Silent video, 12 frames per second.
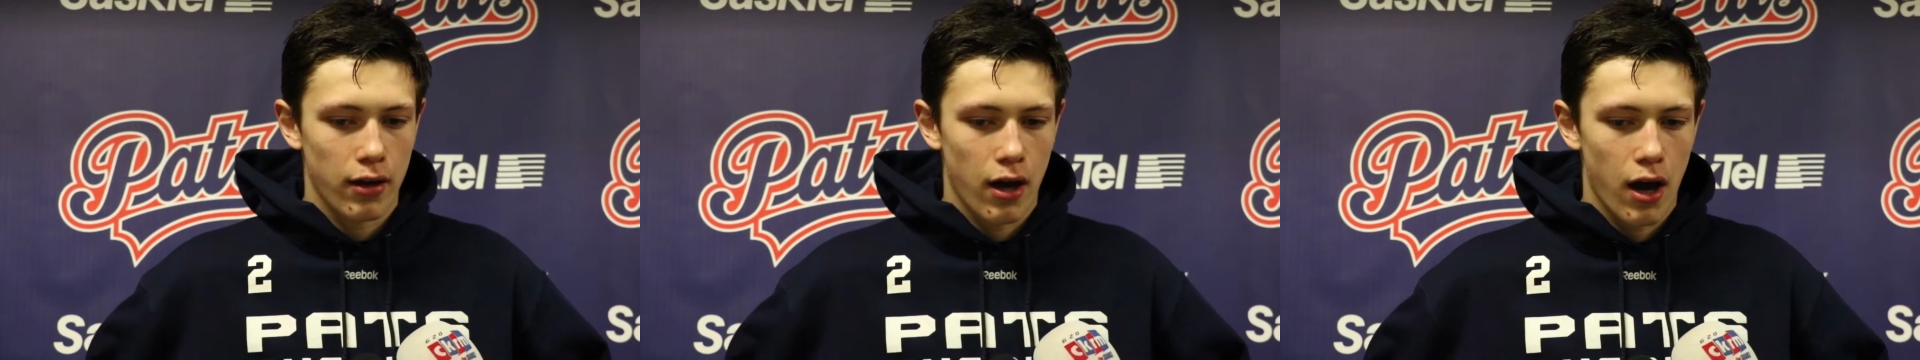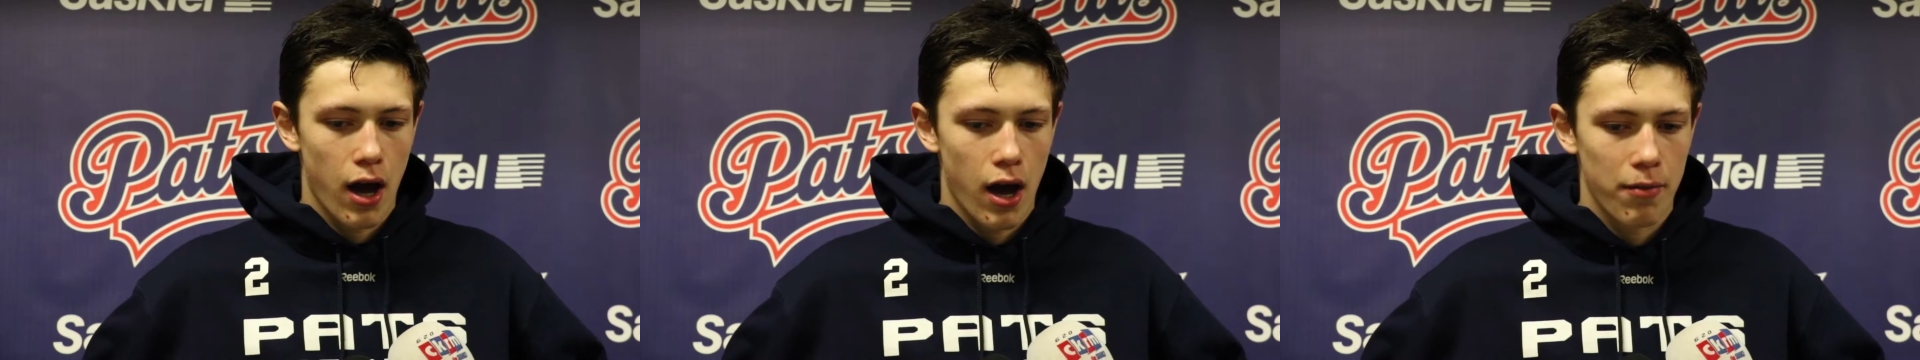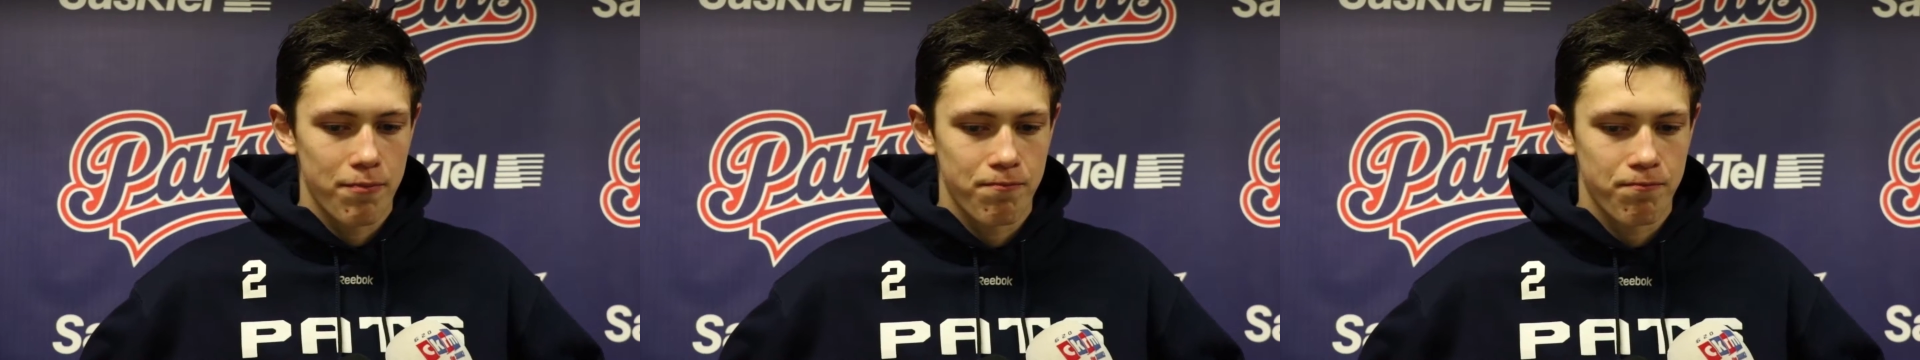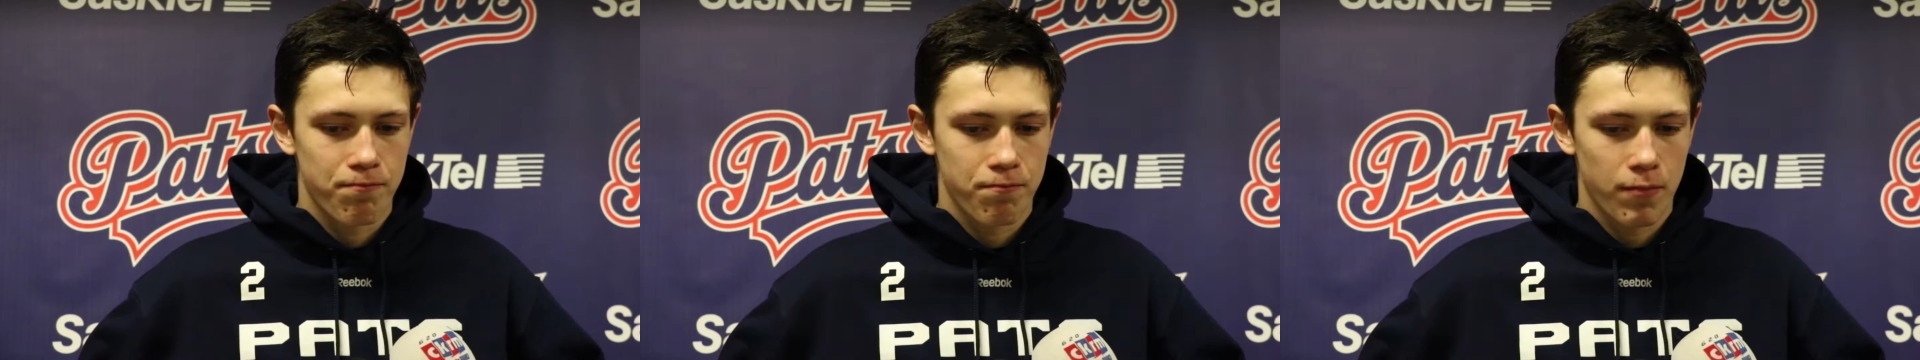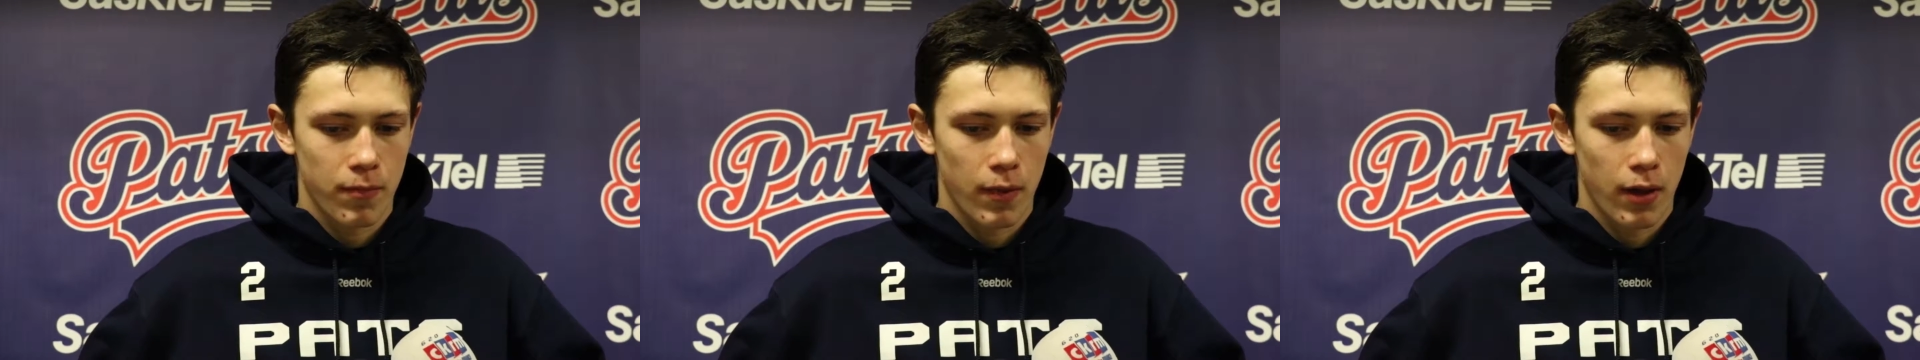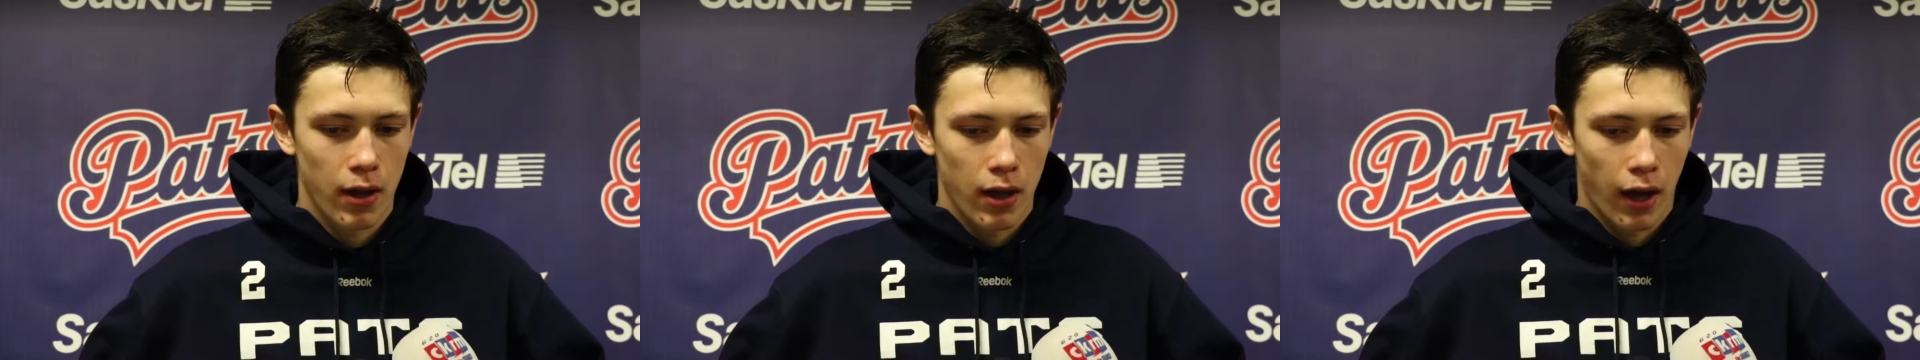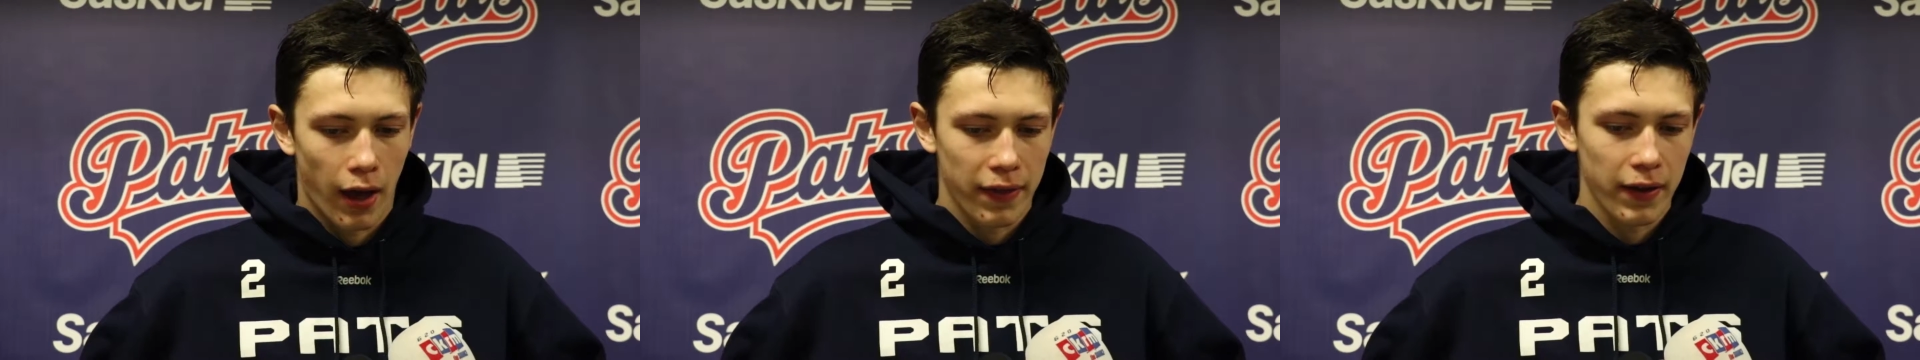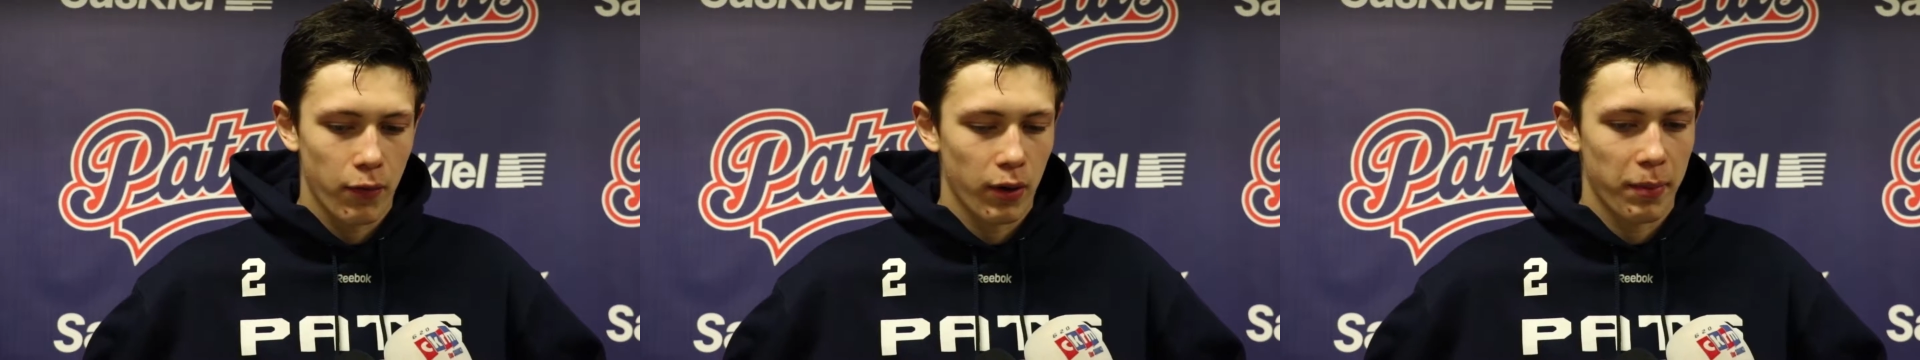Uh, I
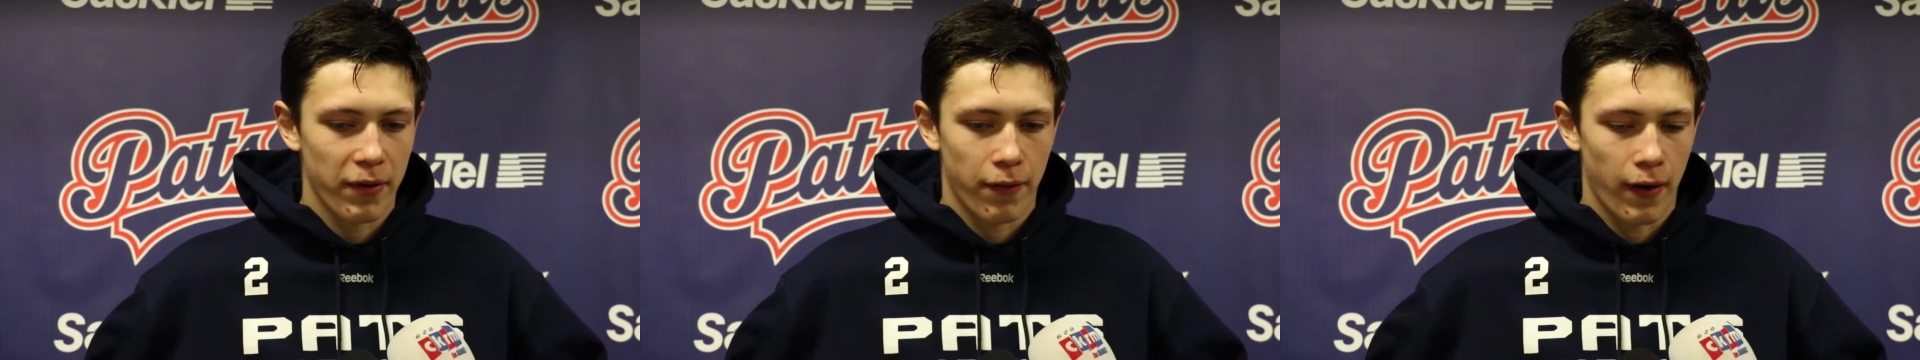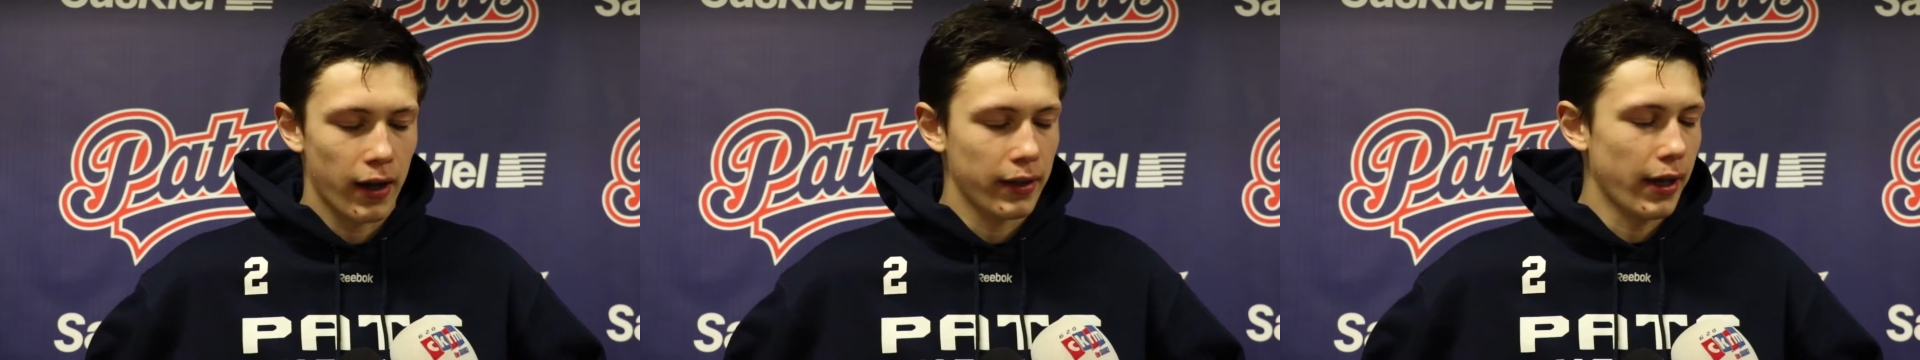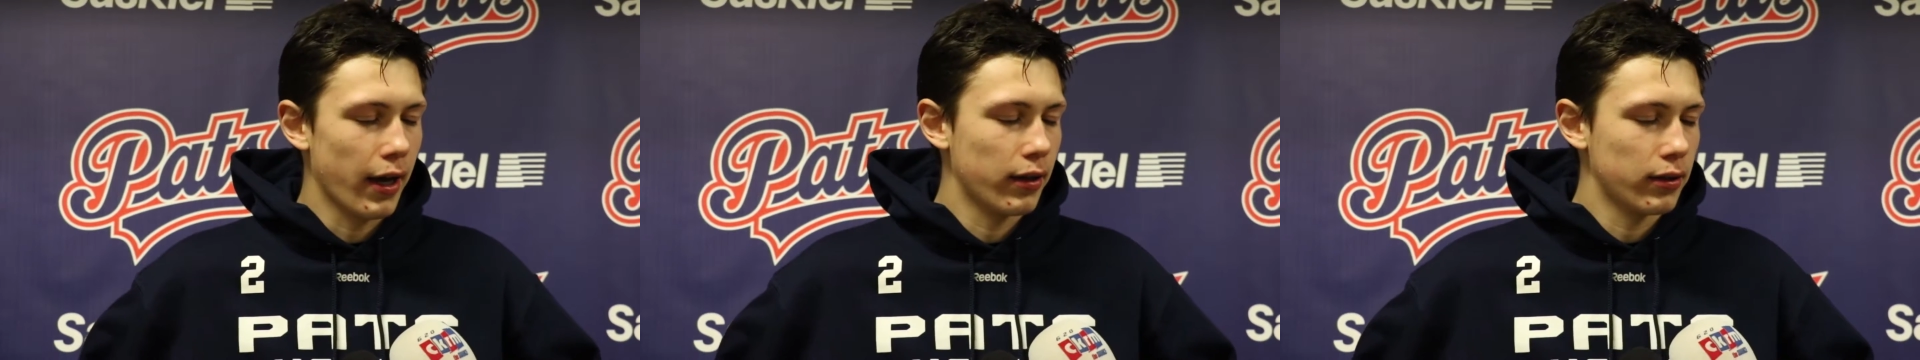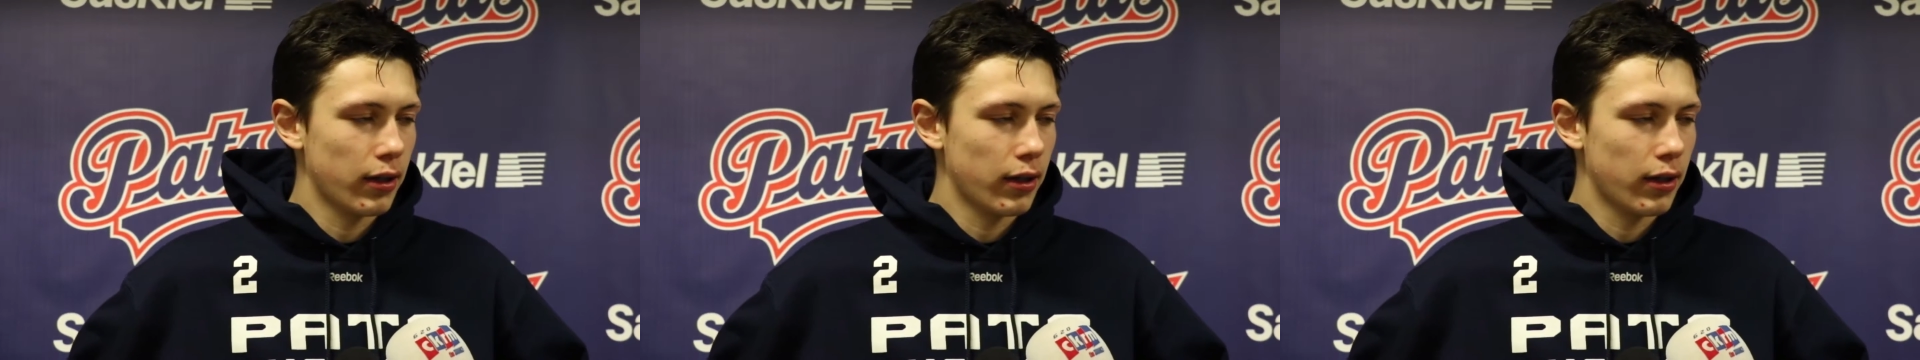think we'll be fun. Yeah,